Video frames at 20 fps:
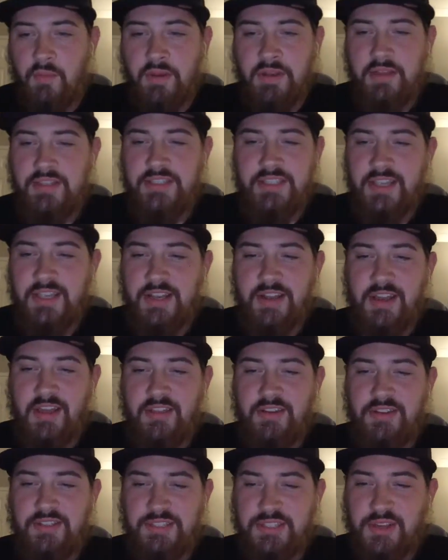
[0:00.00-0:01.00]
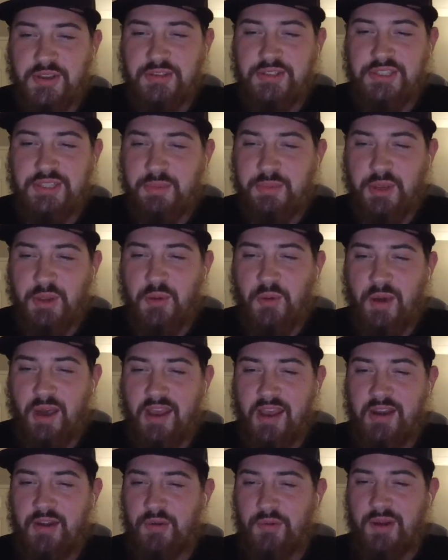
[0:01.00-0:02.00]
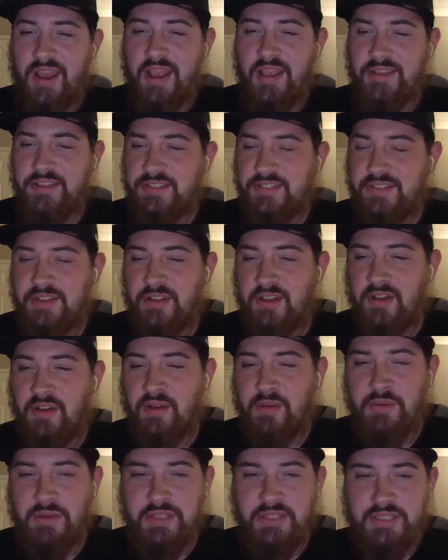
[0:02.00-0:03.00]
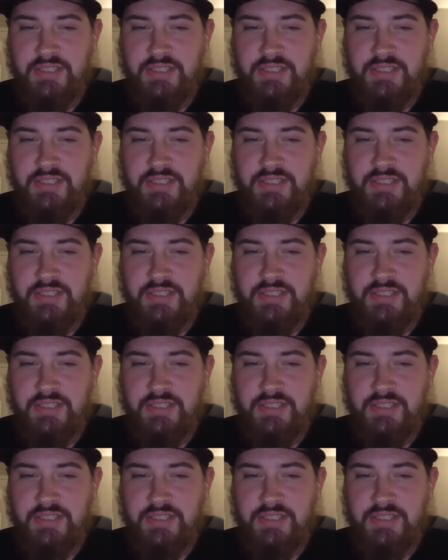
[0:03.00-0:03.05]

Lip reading: see another Sosa McGuire race. I want to see